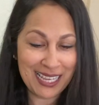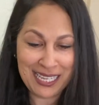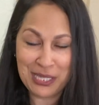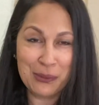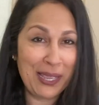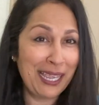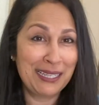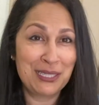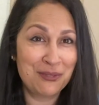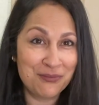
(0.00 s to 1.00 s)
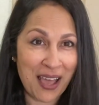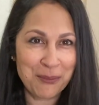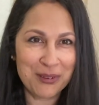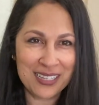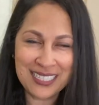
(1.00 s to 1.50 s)
either way, it's
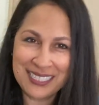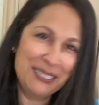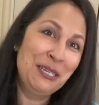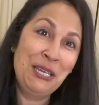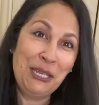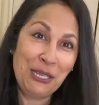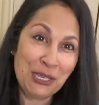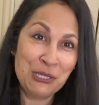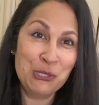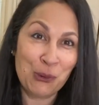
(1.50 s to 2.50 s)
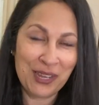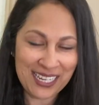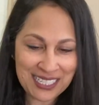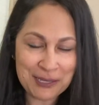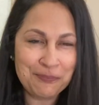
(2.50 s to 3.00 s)
fabulous. Enjoy
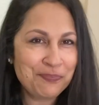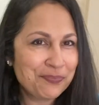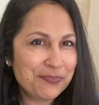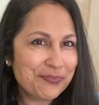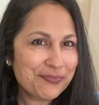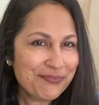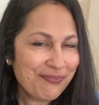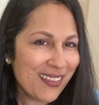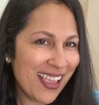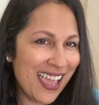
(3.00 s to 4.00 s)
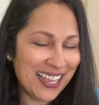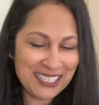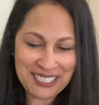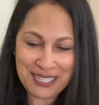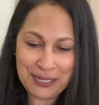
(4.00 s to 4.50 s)
it.
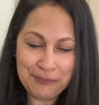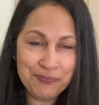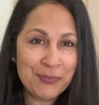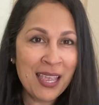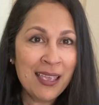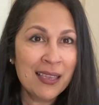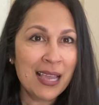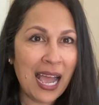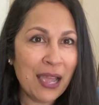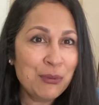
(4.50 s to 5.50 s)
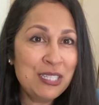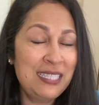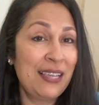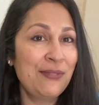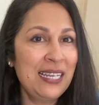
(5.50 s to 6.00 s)
And I would
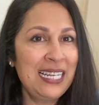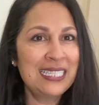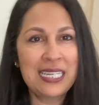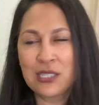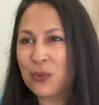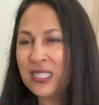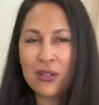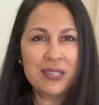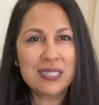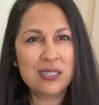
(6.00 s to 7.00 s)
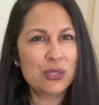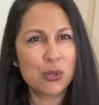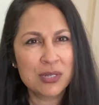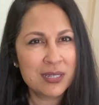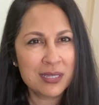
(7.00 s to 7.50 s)
definitely suggest, once all this
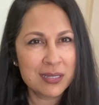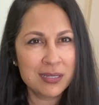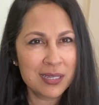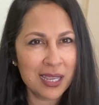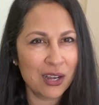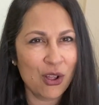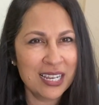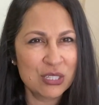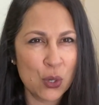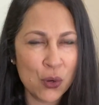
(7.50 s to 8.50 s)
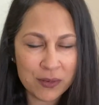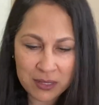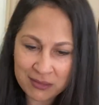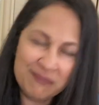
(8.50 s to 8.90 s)
social distancing and all is over,